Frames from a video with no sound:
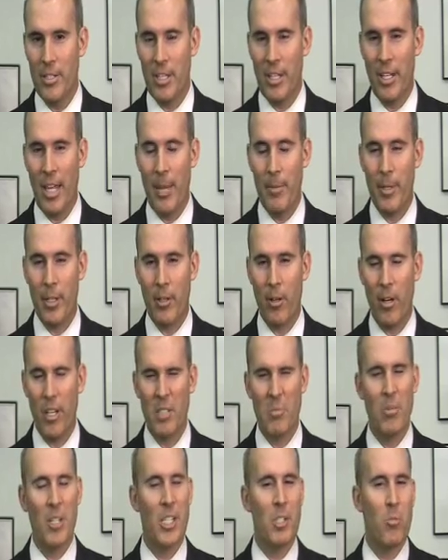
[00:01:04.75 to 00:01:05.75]
He came
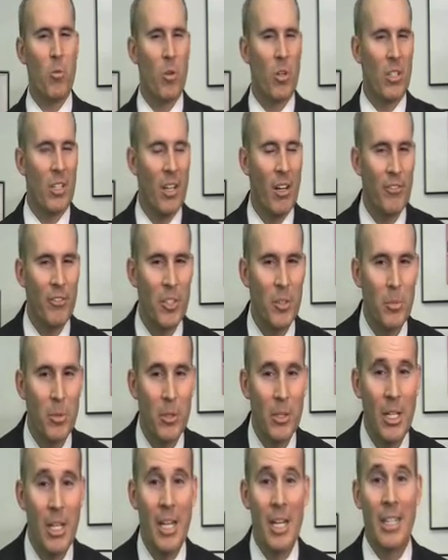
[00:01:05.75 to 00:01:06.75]
across much more
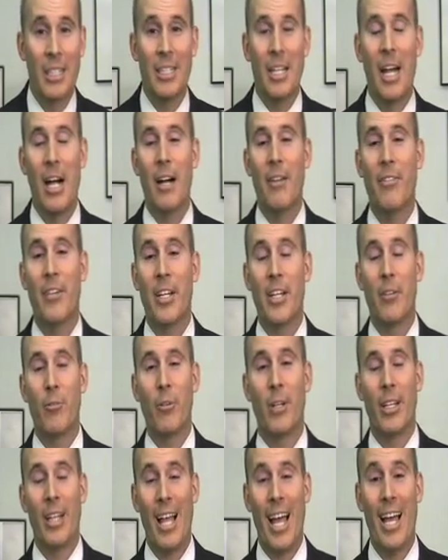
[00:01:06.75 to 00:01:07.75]
comfortable, confident, and
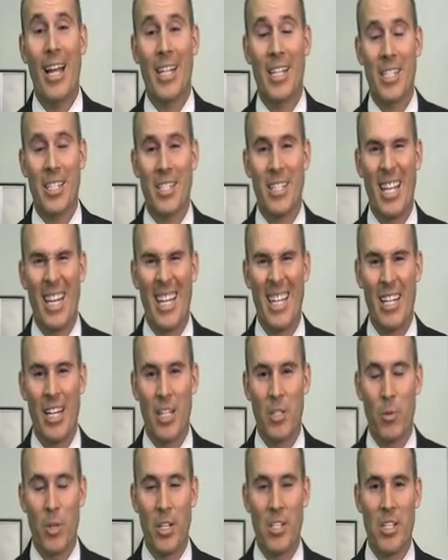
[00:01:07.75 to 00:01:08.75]
relaxed than he
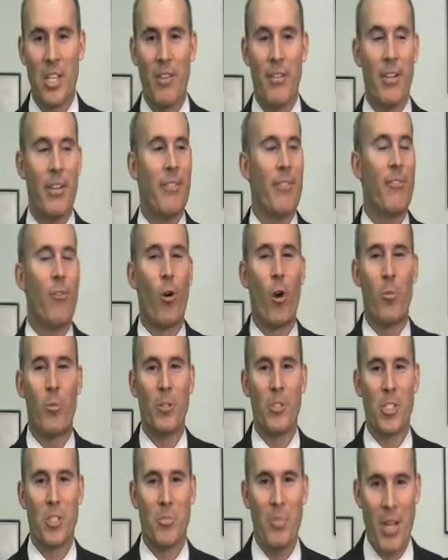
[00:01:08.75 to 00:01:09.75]
does when he's giving a
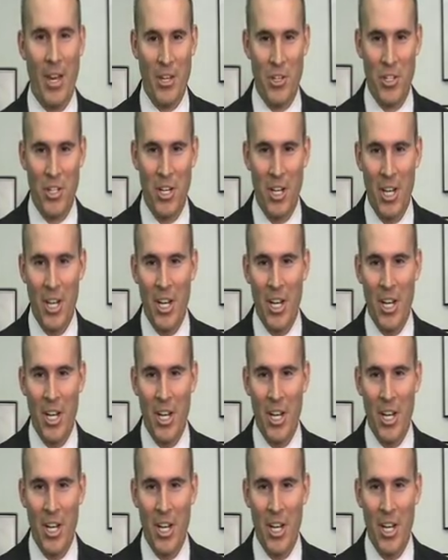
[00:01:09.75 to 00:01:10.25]
formal speech.